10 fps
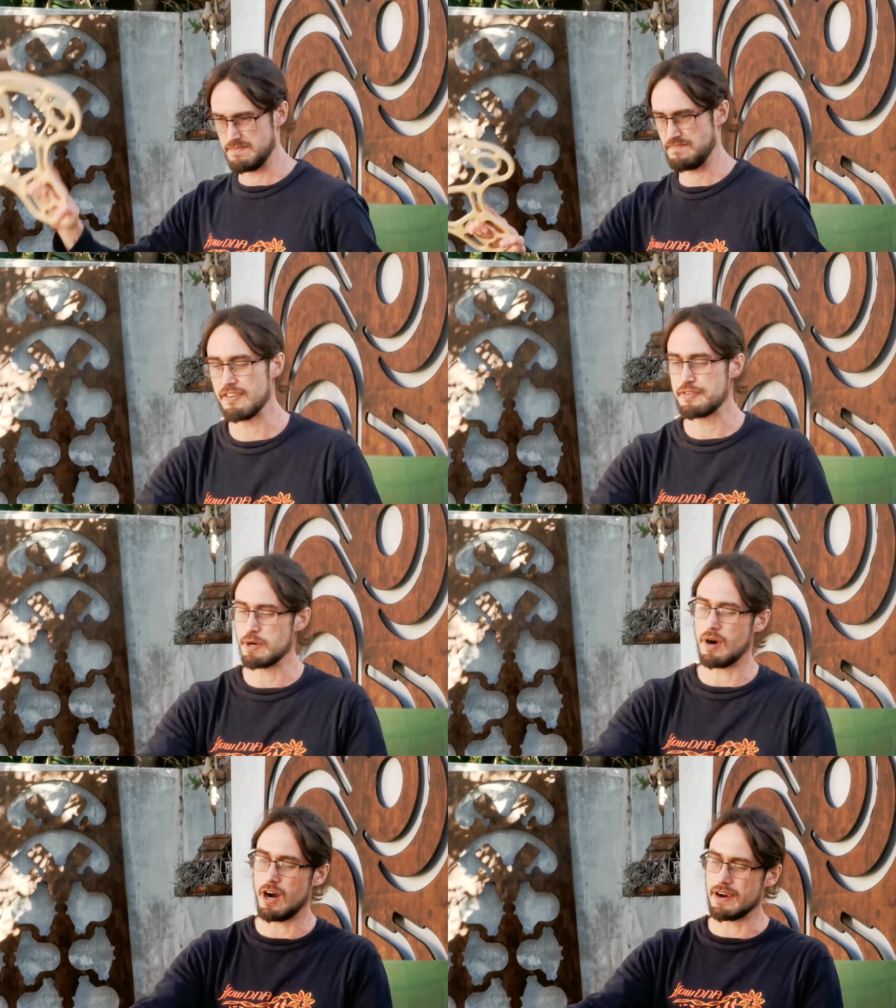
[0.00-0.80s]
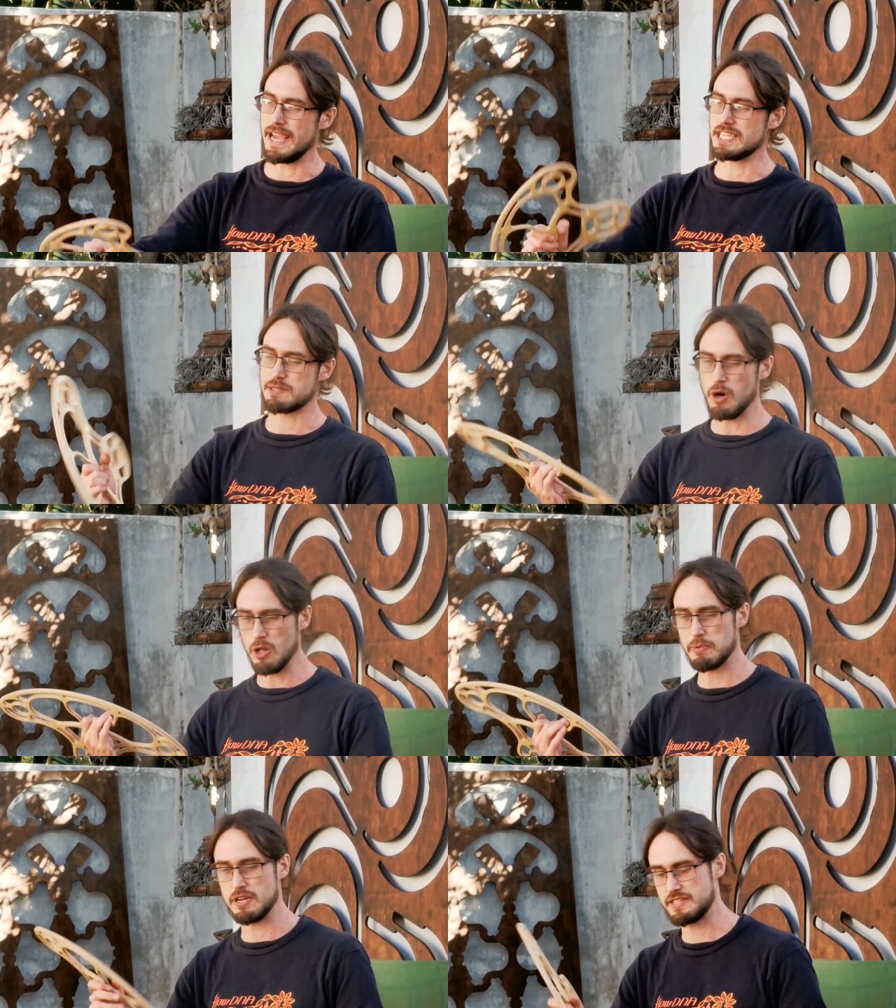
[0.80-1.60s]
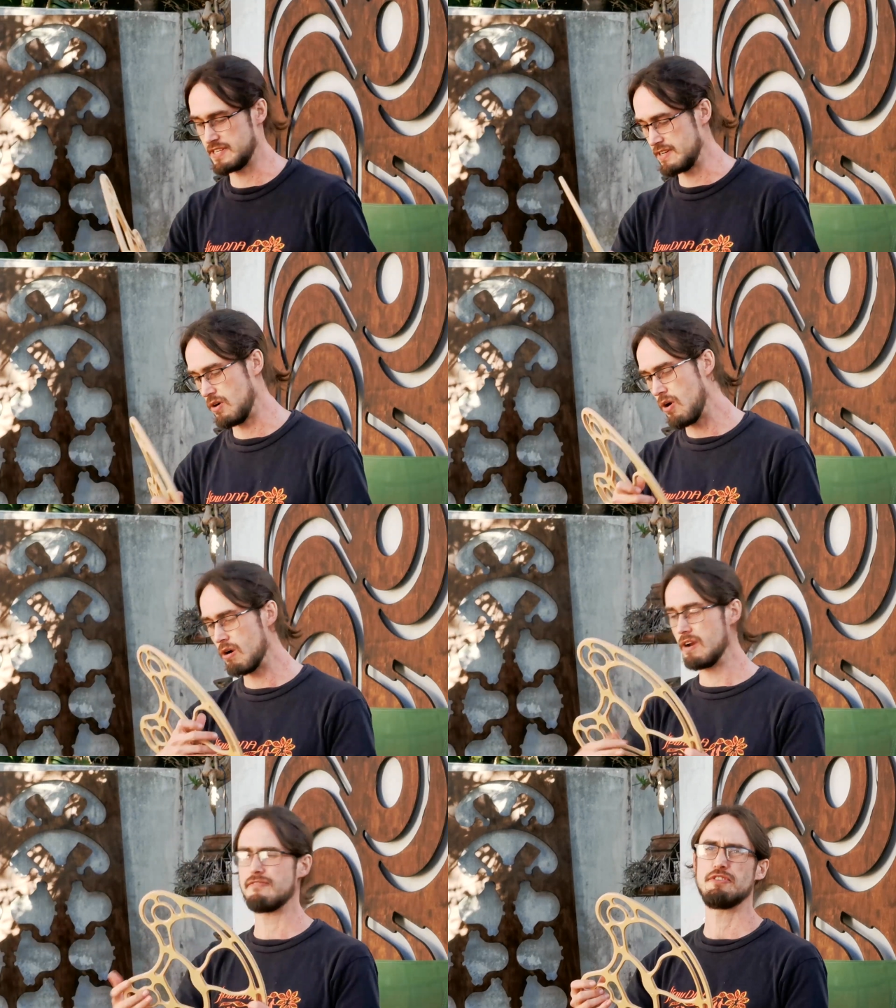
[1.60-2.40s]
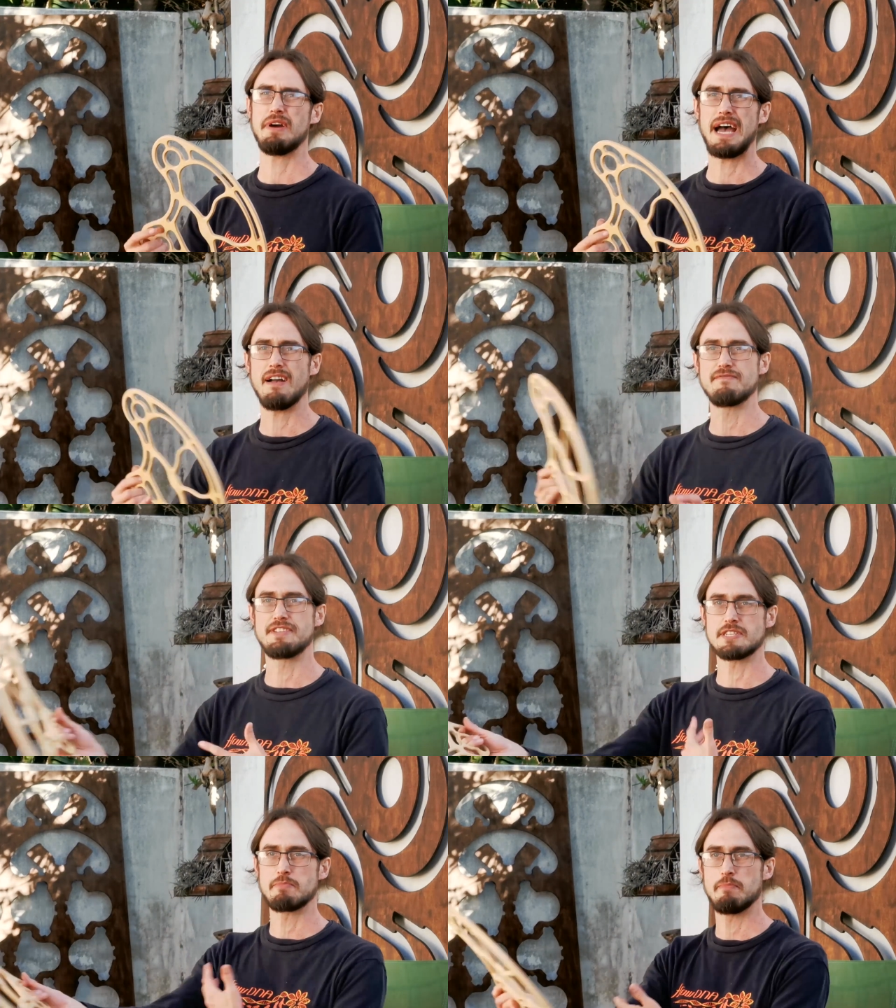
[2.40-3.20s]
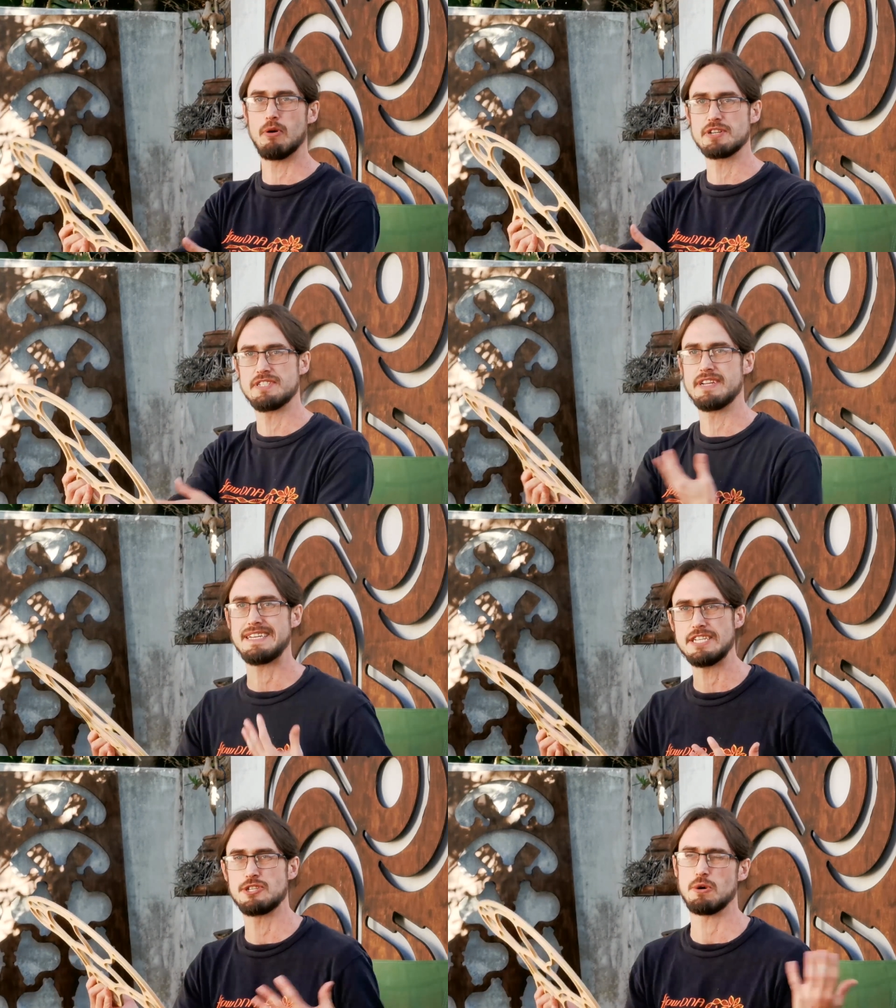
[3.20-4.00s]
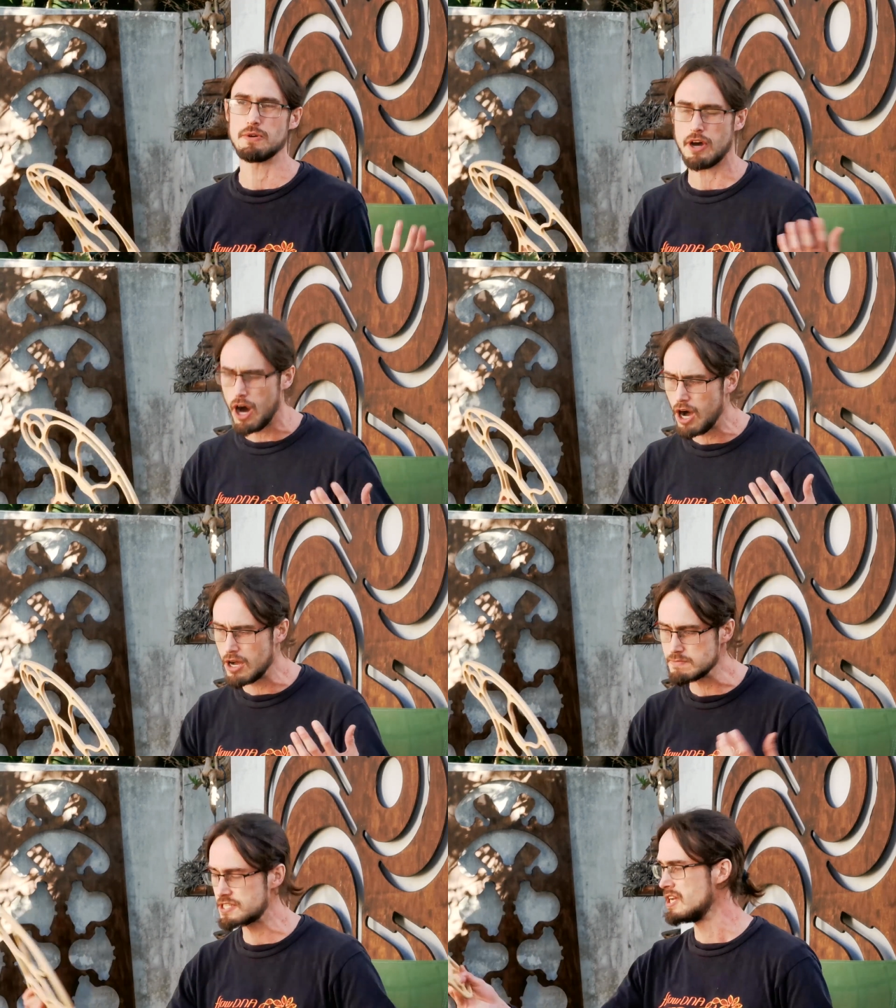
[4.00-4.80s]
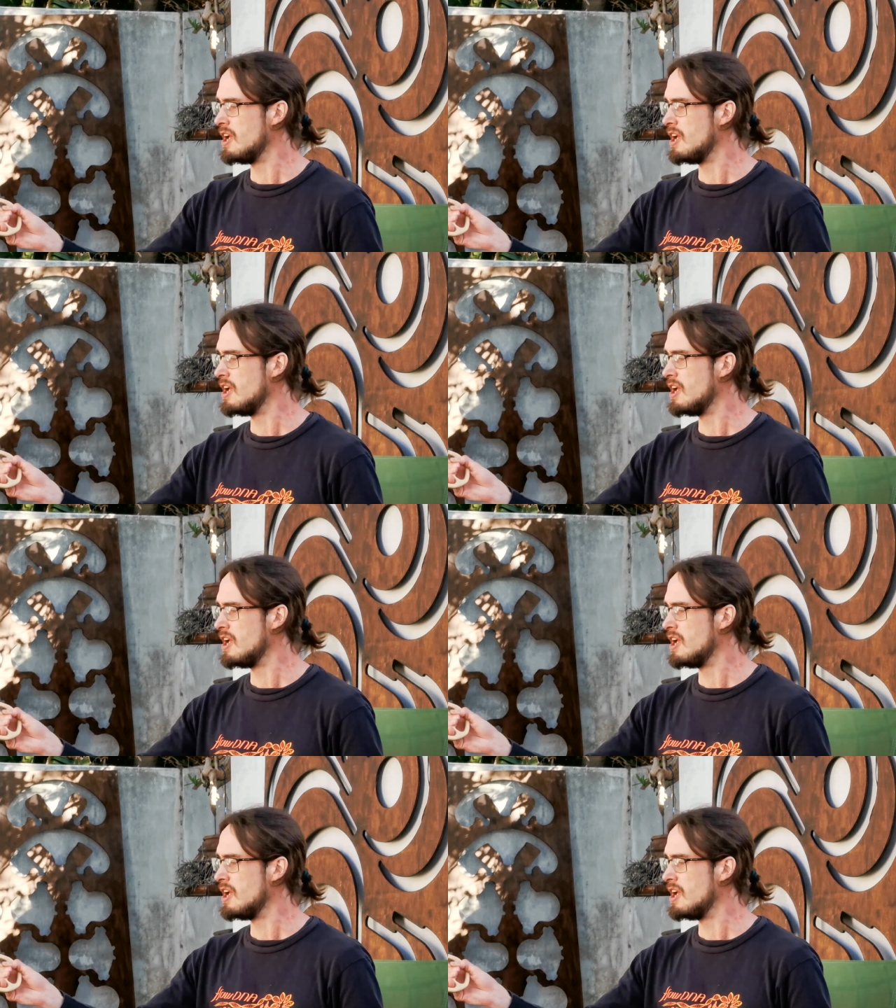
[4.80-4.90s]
If you are a small person, or if you have disproportionately short arms,